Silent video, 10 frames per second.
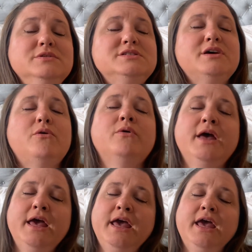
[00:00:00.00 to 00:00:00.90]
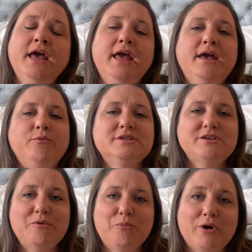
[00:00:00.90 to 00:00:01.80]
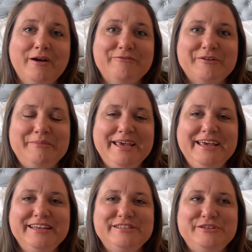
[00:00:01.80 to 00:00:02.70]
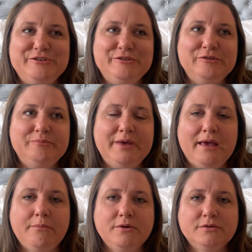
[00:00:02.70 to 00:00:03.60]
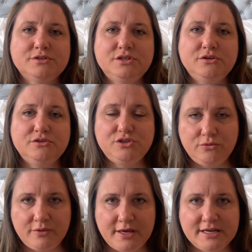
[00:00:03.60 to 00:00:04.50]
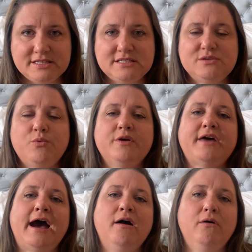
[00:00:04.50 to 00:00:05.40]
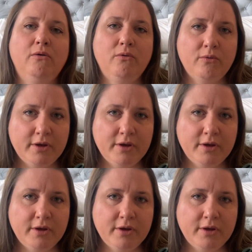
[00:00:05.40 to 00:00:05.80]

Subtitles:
So it was so important for me to be able to do this without,